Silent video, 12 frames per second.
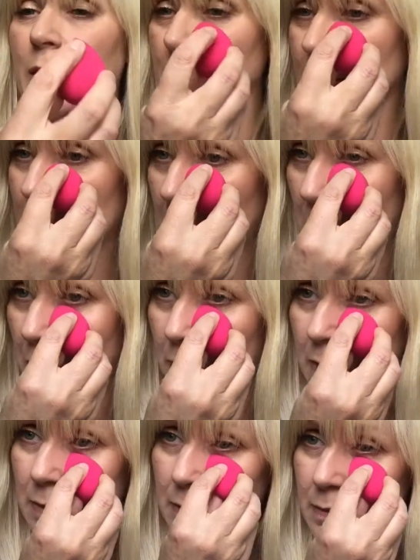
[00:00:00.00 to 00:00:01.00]
So
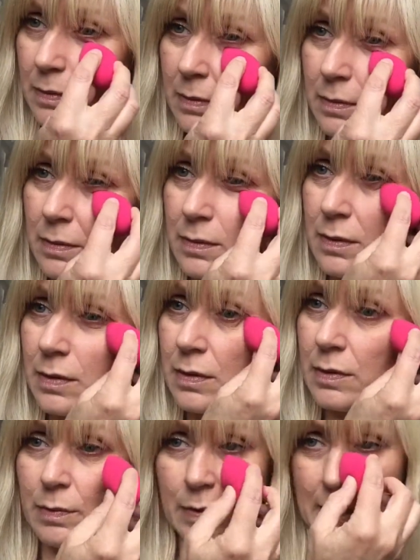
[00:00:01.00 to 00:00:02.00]

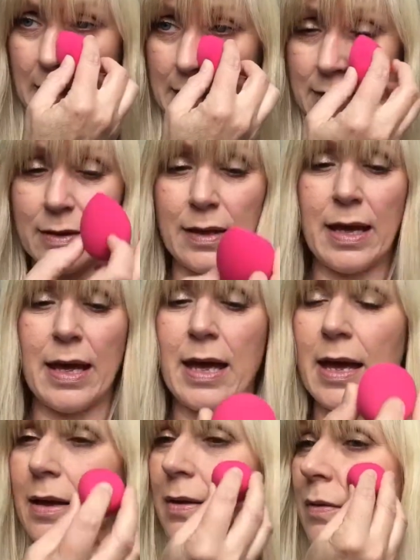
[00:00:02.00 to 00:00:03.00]
we get into
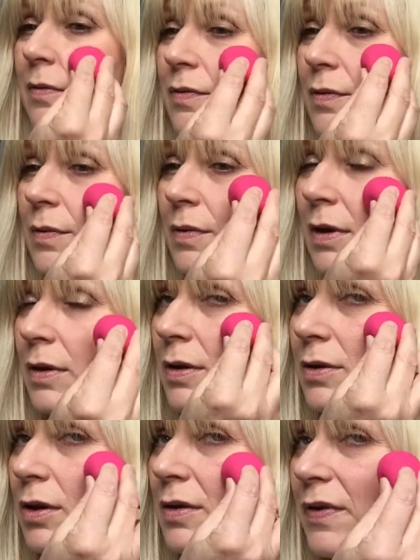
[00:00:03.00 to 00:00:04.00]
there.
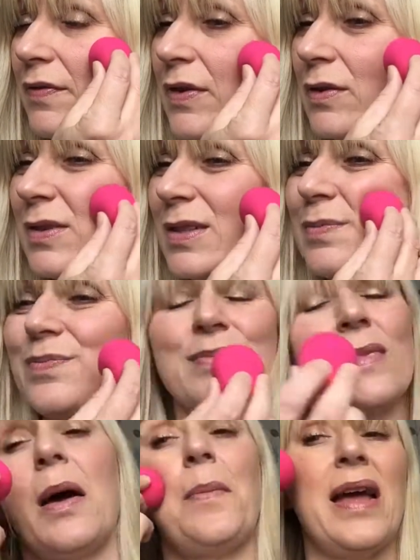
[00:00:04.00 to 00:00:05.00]
Don't know if it feels
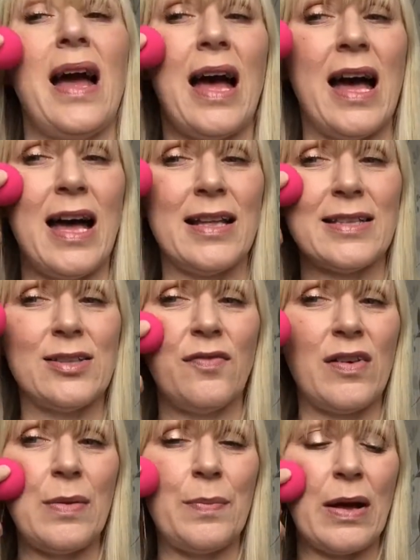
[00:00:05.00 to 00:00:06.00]
a bit hard. It's not
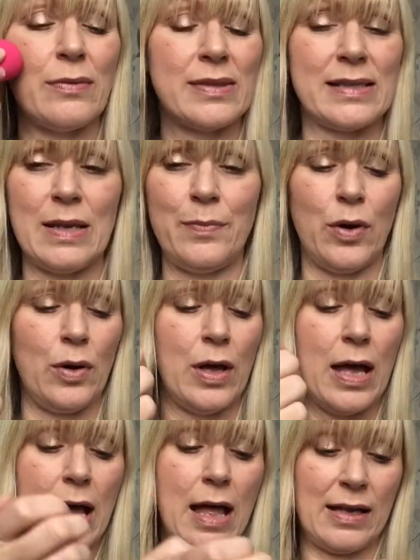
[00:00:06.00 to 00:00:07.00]
very bouncy, but
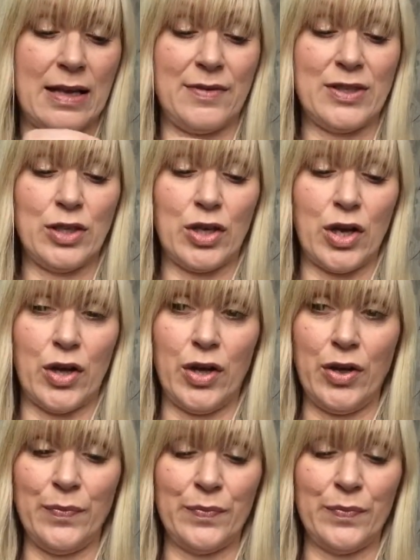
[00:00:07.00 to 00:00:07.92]
I'll give it a go.